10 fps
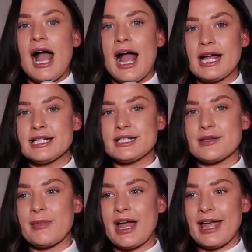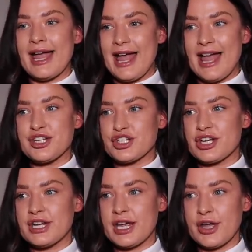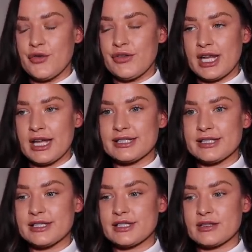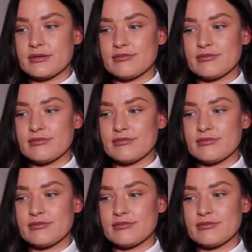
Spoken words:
and my hair journey over the last,